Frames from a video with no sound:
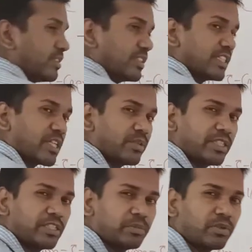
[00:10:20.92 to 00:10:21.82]
is a
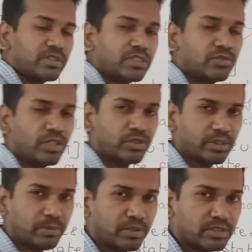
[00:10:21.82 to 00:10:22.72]
security deposit, so you have to
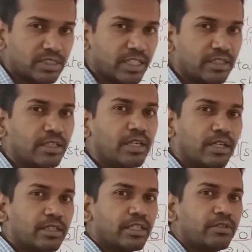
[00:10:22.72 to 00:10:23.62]
deposit and
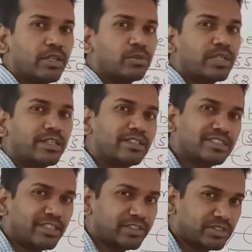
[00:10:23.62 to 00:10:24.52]
then you have to
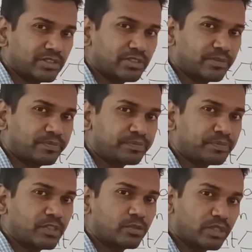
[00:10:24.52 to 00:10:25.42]
contest elections.
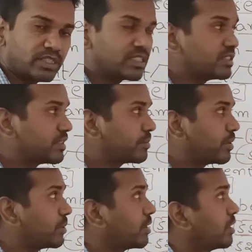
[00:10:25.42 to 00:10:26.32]
So this is
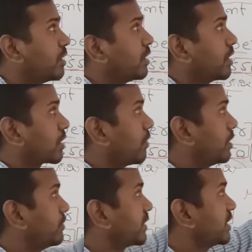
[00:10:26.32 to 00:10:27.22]
about the
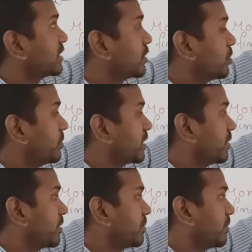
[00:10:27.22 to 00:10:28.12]
qualification to
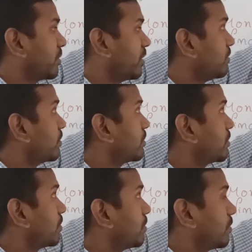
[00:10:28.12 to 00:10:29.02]
become the member of
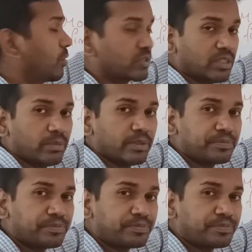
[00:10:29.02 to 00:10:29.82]
Lok Sabha.